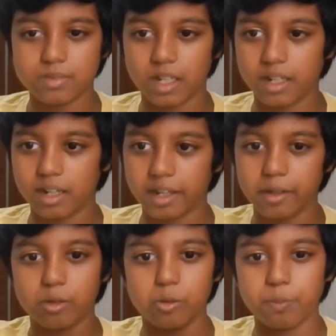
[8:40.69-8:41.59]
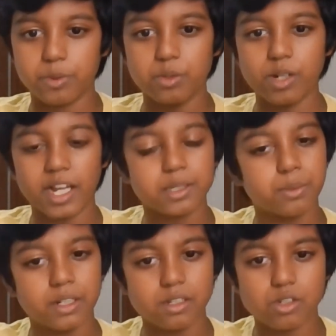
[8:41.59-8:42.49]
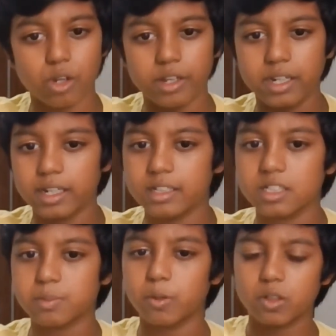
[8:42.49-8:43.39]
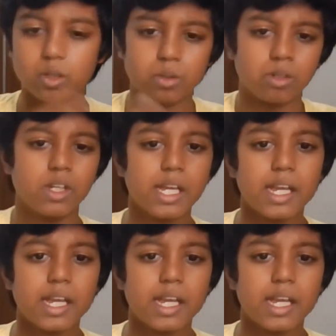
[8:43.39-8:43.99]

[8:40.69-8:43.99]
and I hope you guys will enjoy reading this book too.